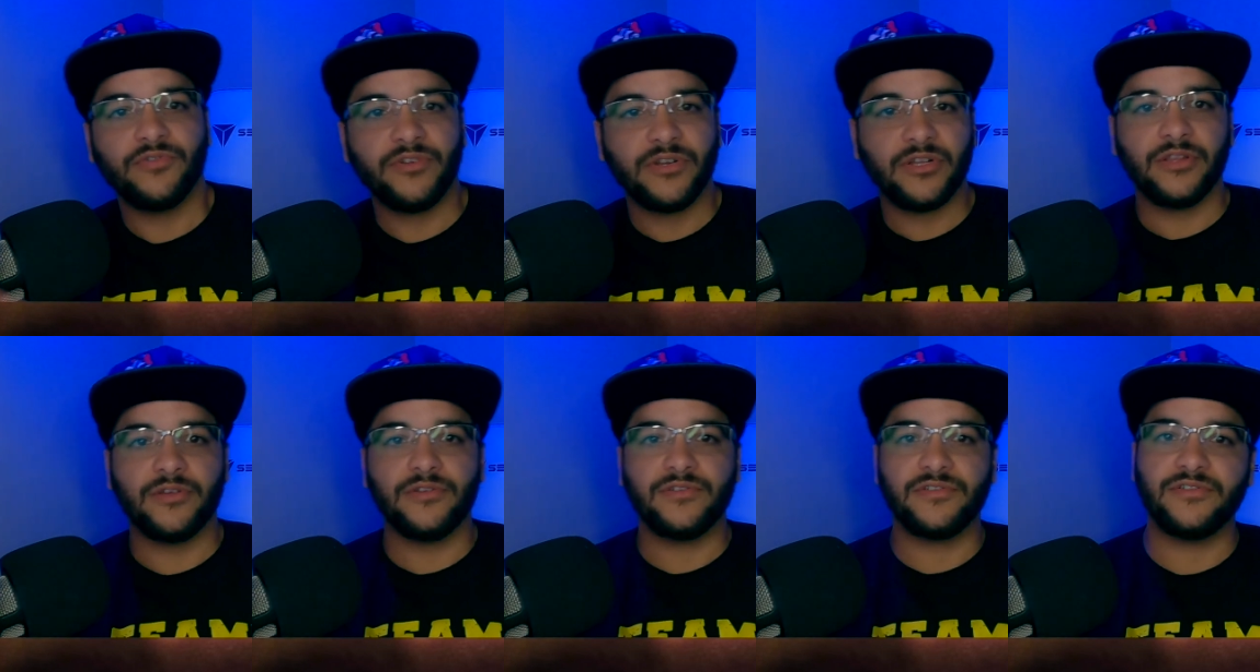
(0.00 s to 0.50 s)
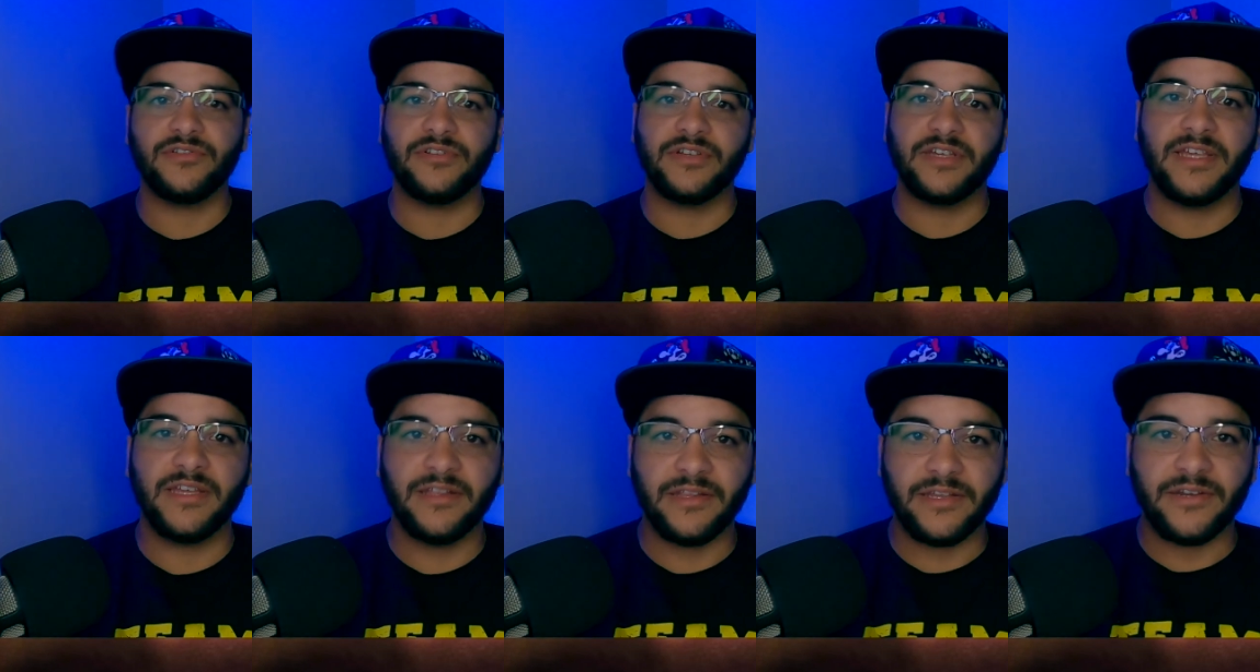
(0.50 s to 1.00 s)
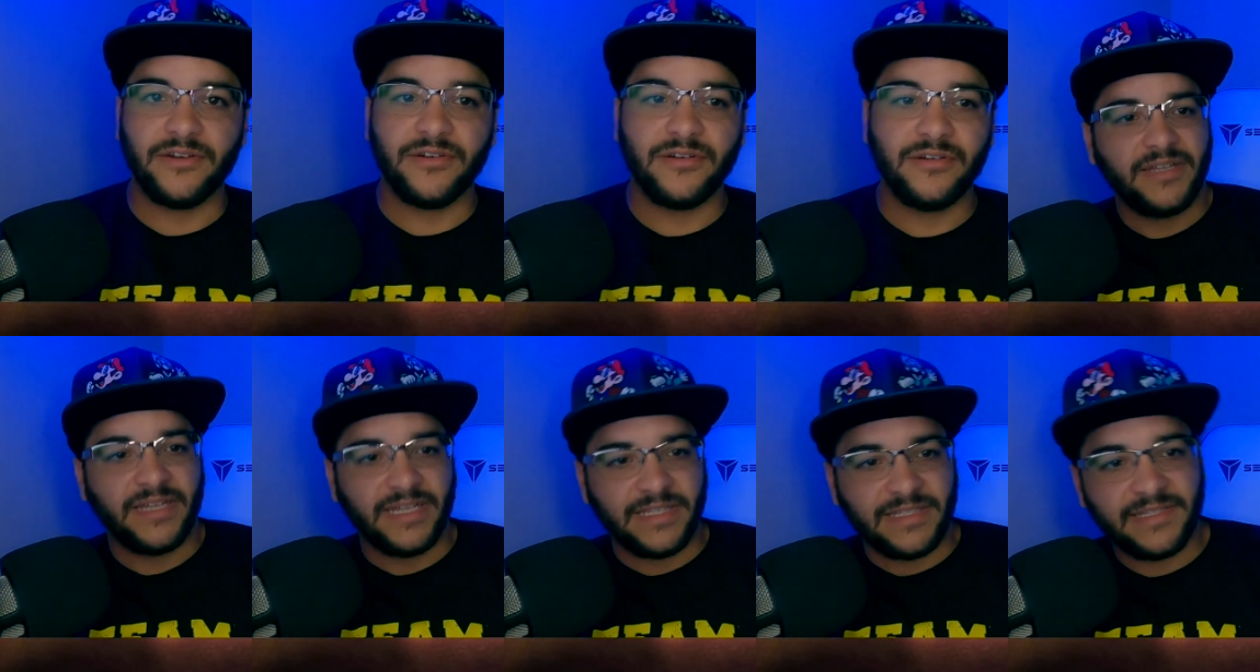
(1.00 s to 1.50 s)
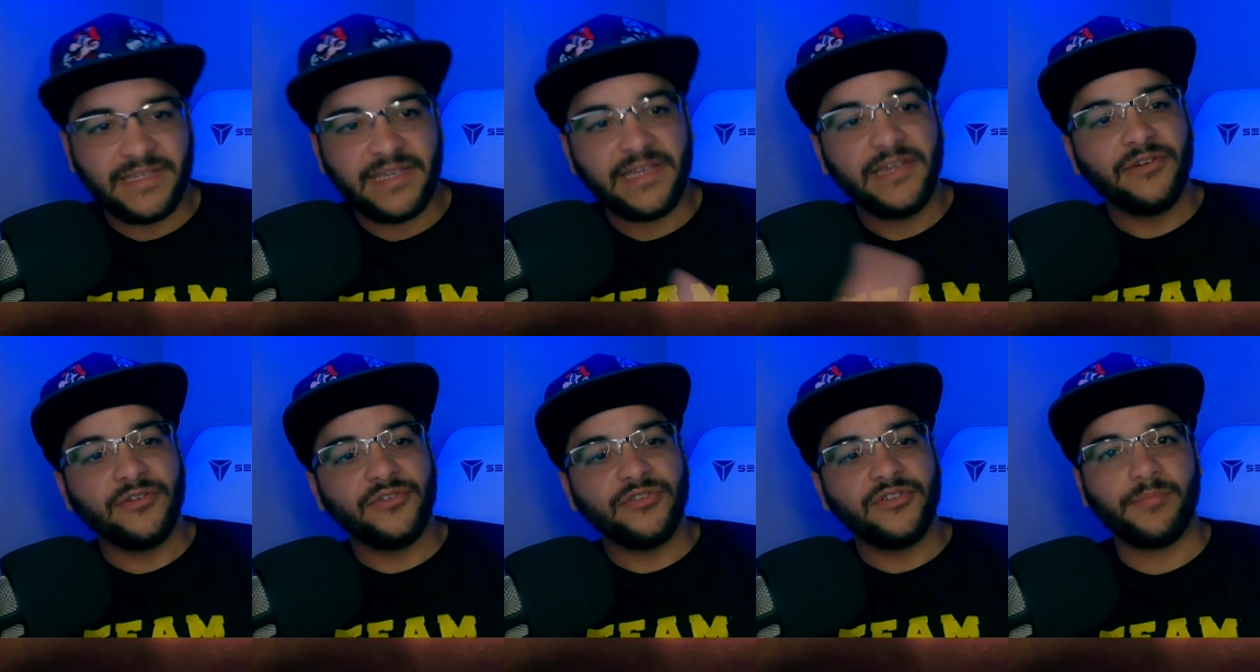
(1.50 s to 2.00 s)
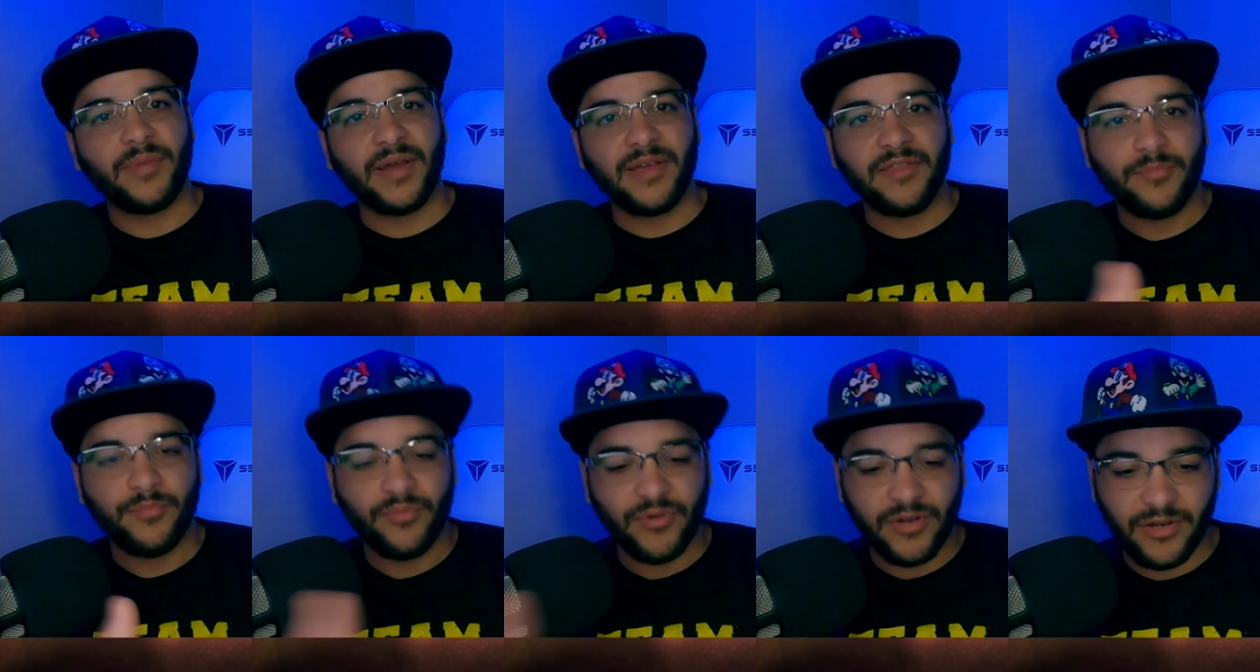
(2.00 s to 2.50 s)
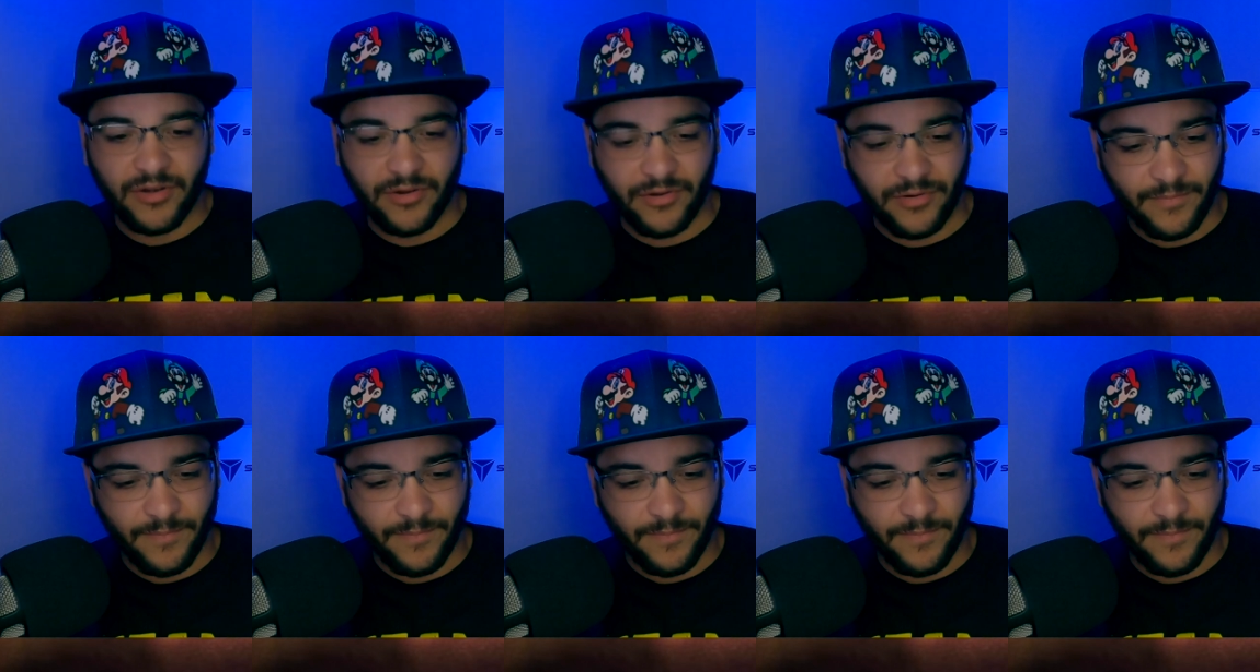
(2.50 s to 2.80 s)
and closer to killing her, gets killed by the predator.